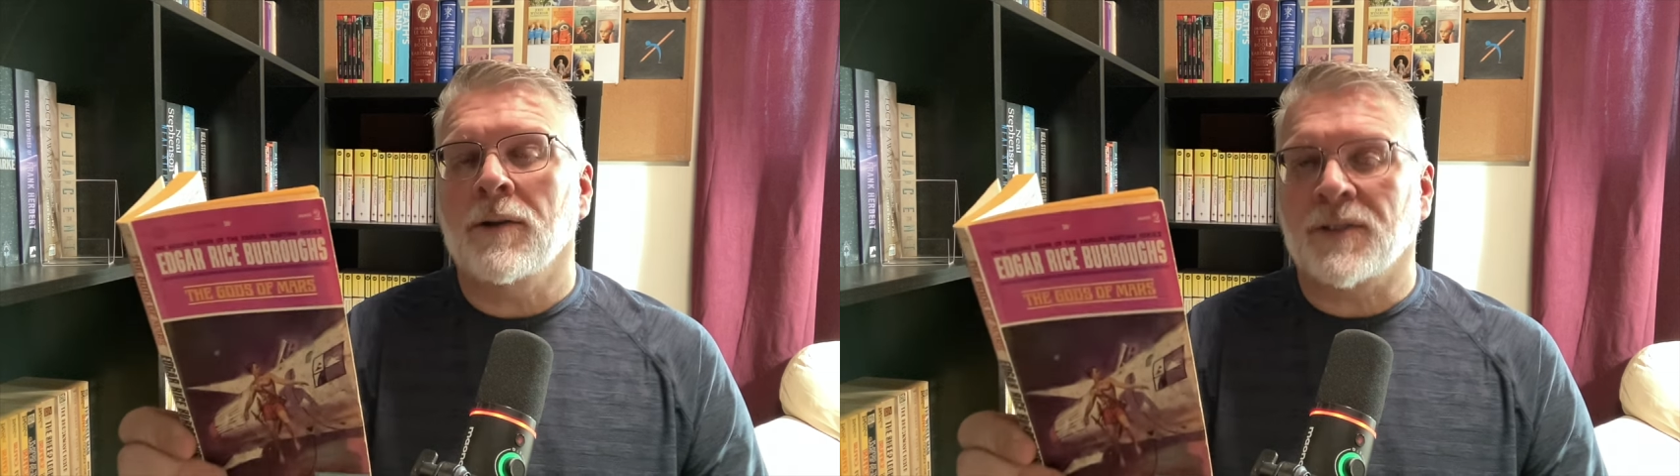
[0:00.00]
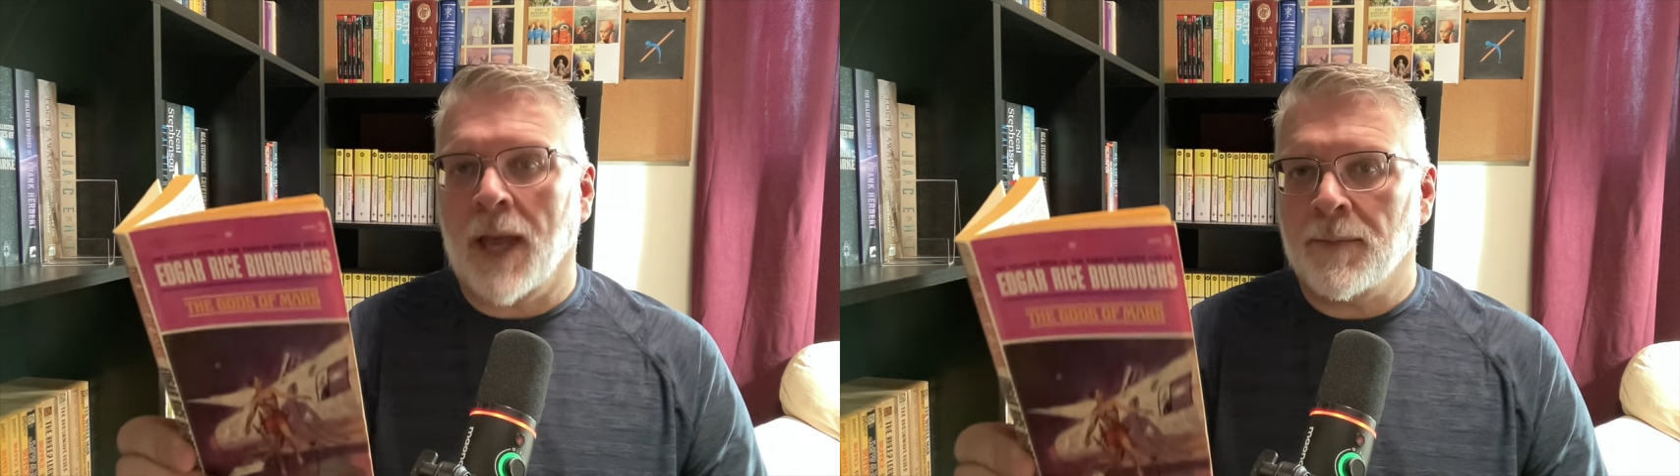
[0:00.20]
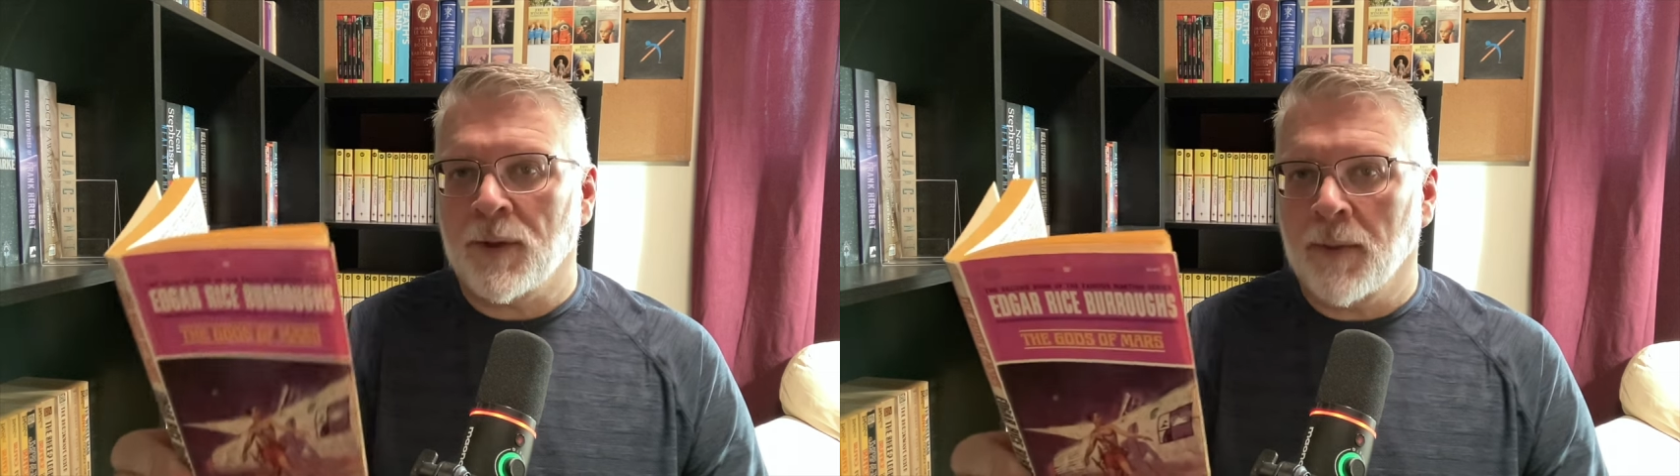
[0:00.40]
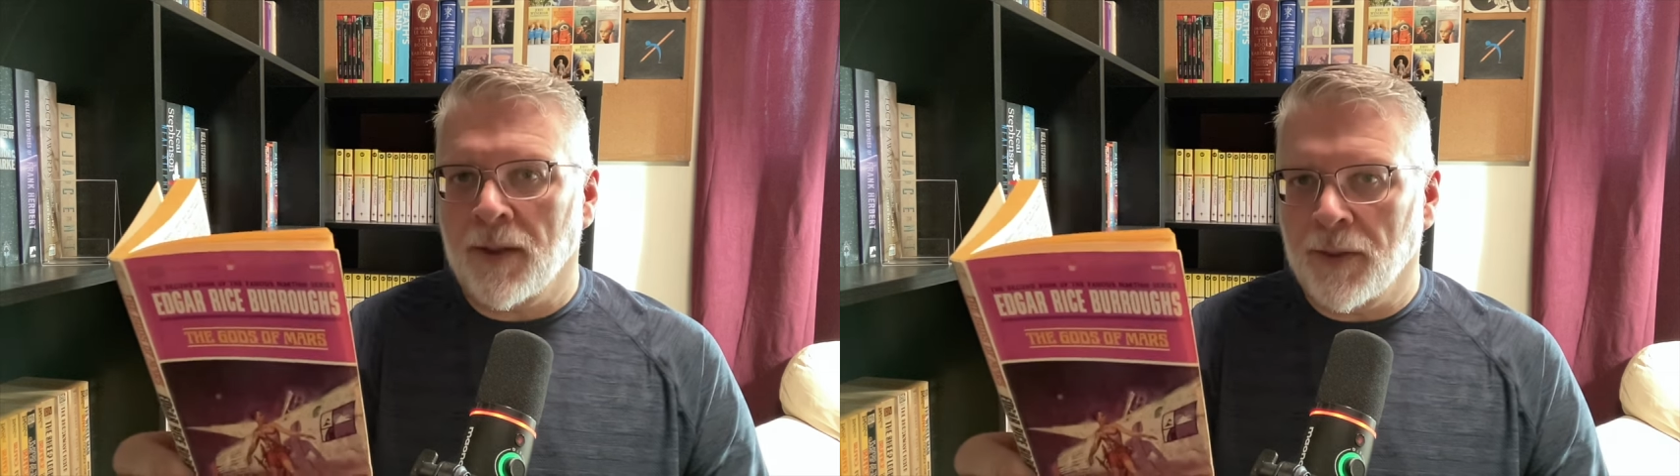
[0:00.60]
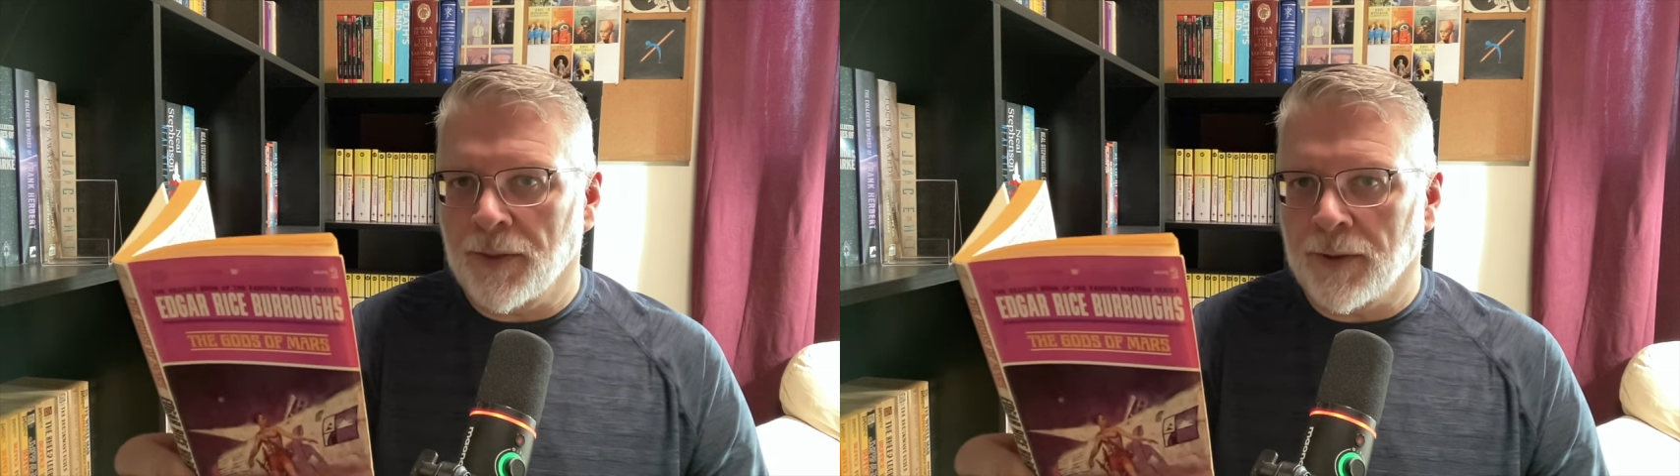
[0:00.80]
is captured by
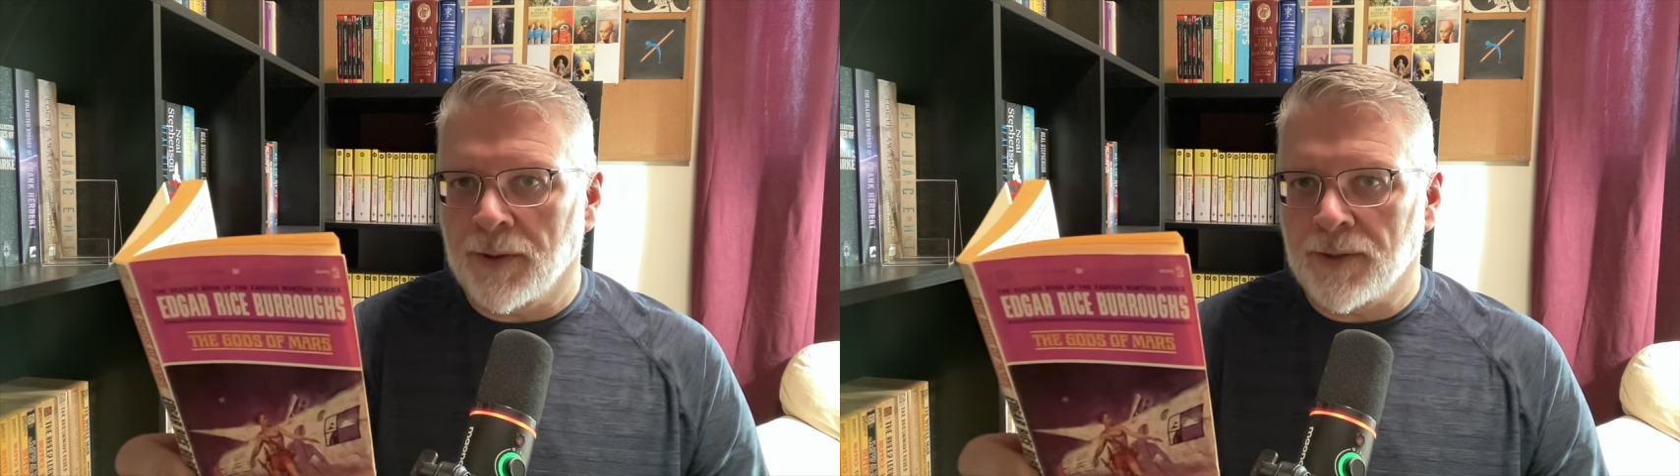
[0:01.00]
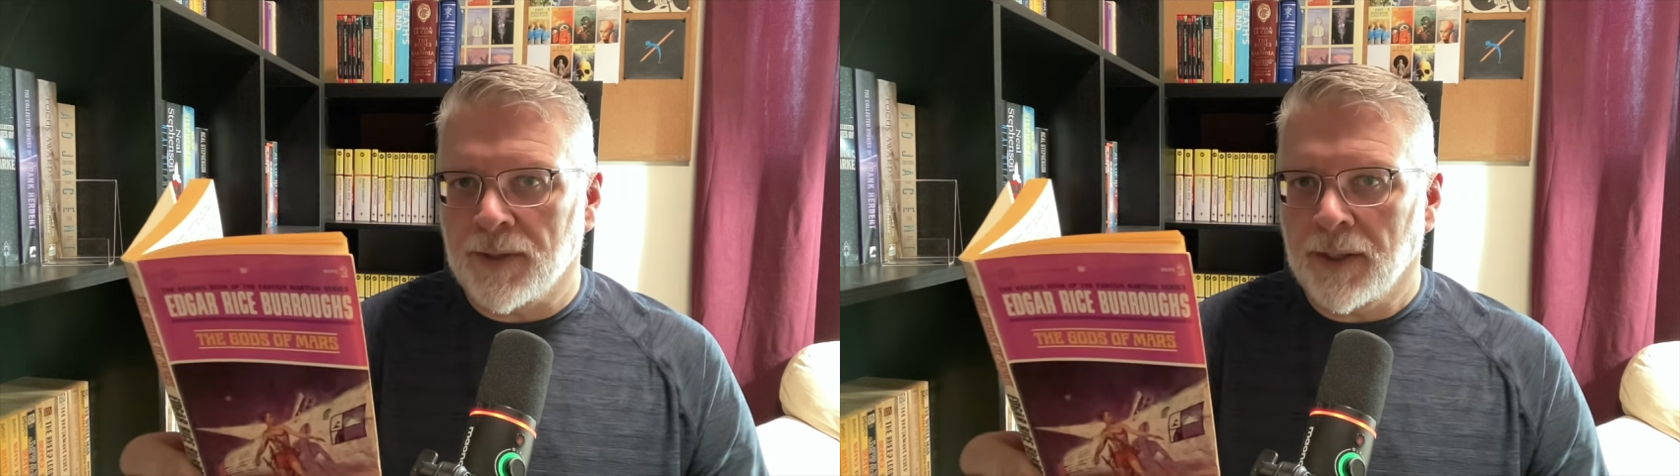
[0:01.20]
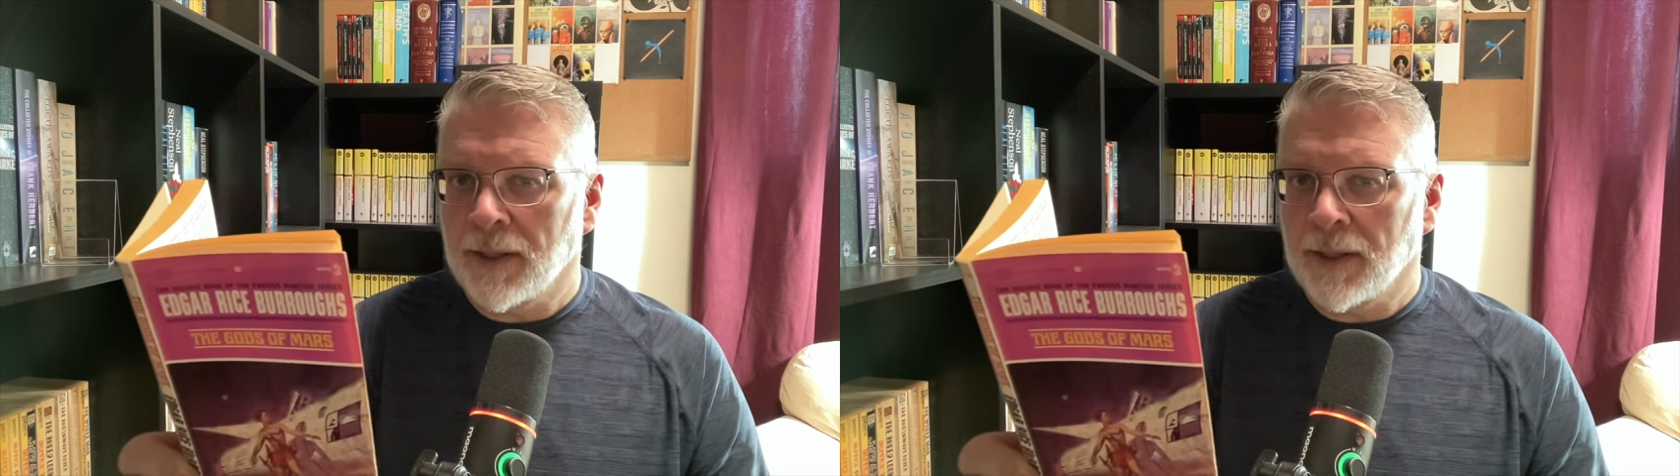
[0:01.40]
the Therns,